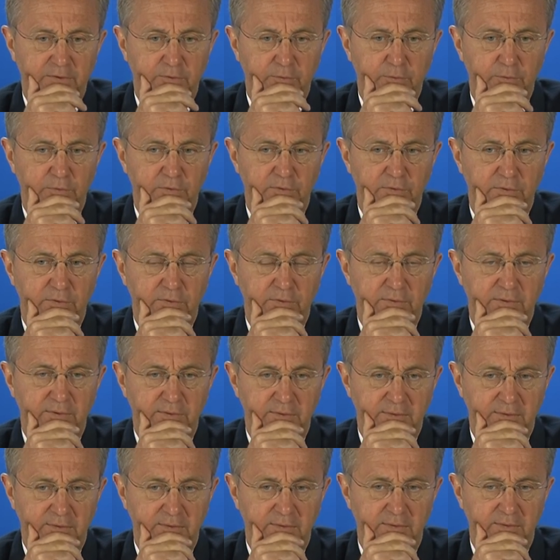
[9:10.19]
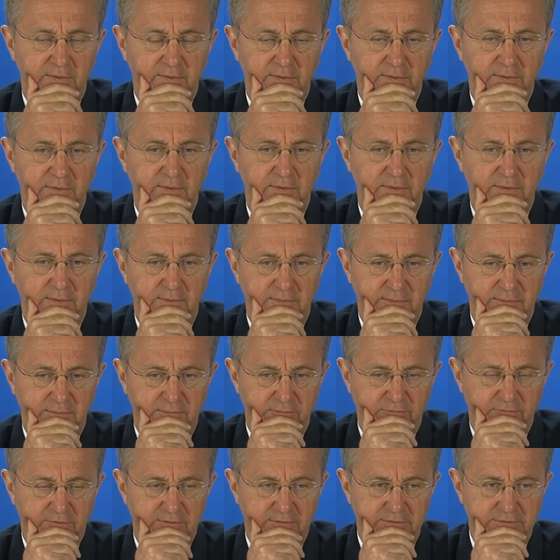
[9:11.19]
good
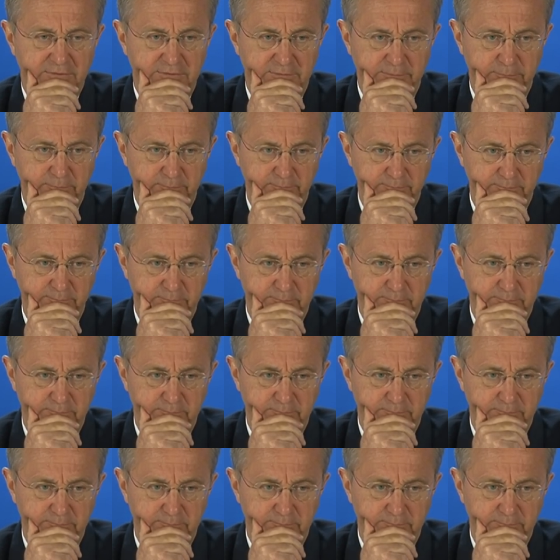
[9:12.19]
discussion.